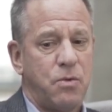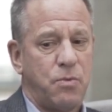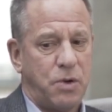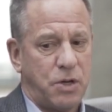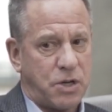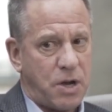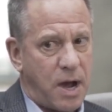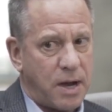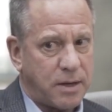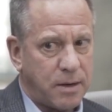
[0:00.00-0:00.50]
We
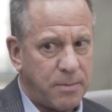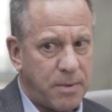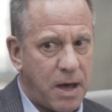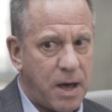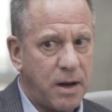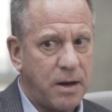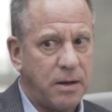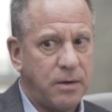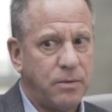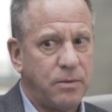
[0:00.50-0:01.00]
talked
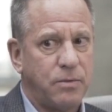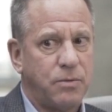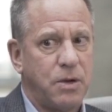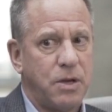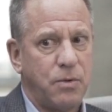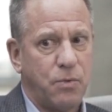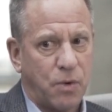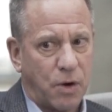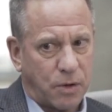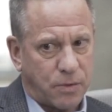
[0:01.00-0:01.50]
about it,
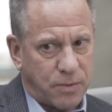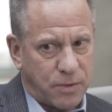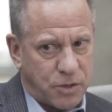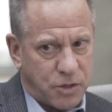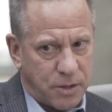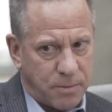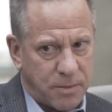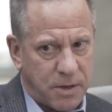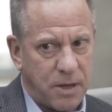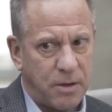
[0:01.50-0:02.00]
we worked with
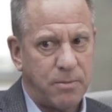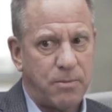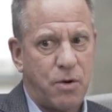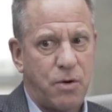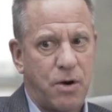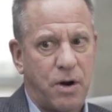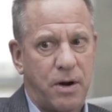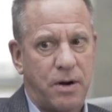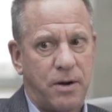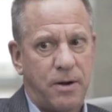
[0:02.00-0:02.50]
Jim
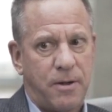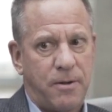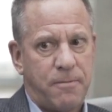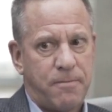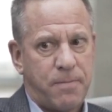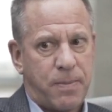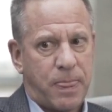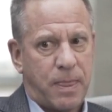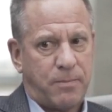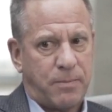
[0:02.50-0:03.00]
Gilmore,
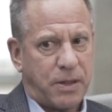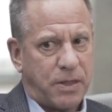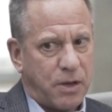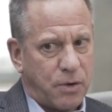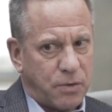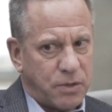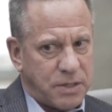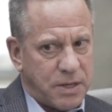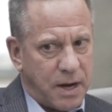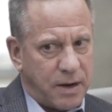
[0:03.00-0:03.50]
but
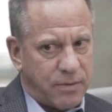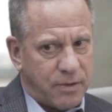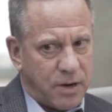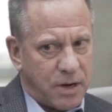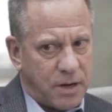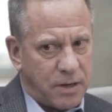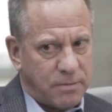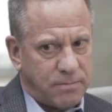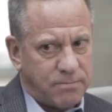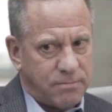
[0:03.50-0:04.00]
there was
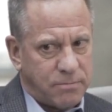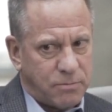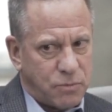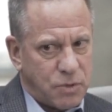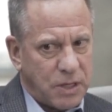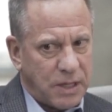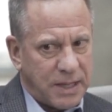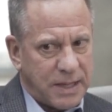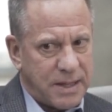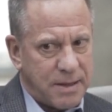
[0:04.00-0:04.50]
never
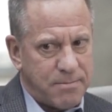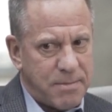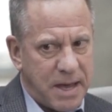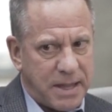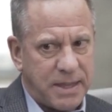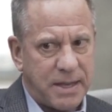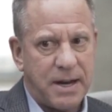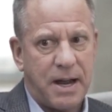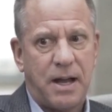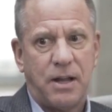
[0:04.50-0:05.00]
really the
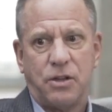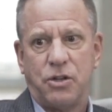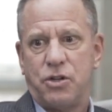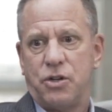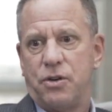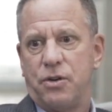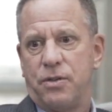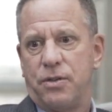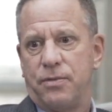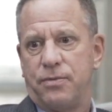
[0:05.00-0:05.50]

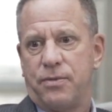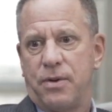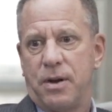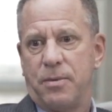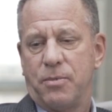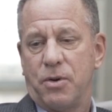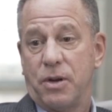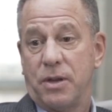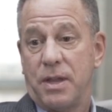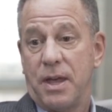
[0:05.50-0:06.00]
methodology or the
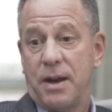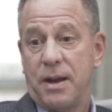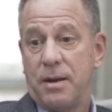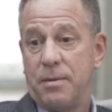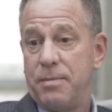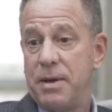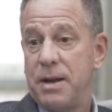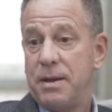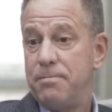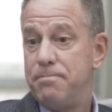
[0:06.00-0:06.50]
framework that
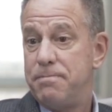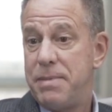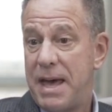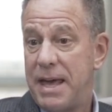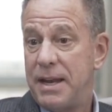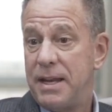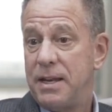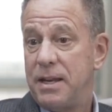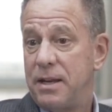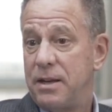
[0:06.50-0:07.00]
had been
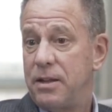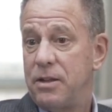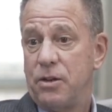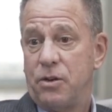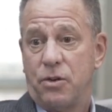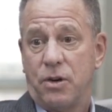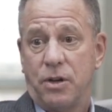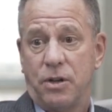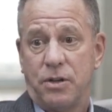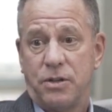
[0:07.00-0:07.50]
embedded into
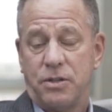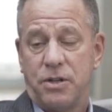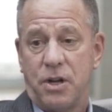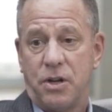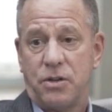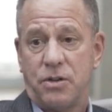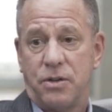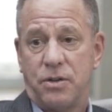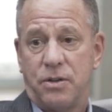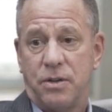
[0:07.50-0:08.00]
the
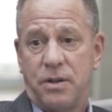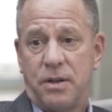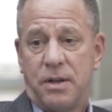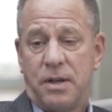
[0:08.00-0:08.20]
organization.